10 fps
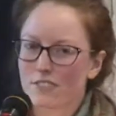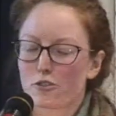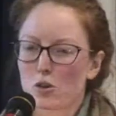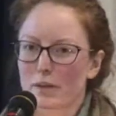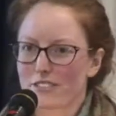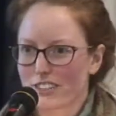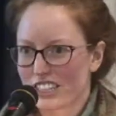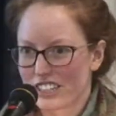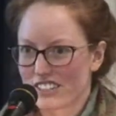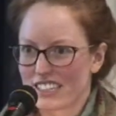formative
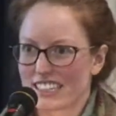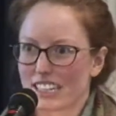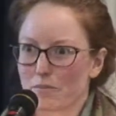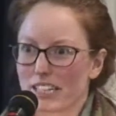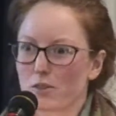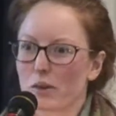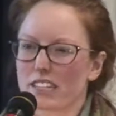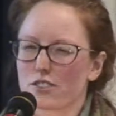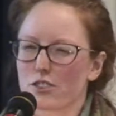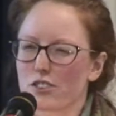years in there, in my
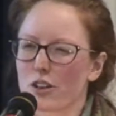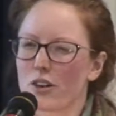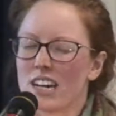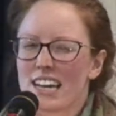20s or so.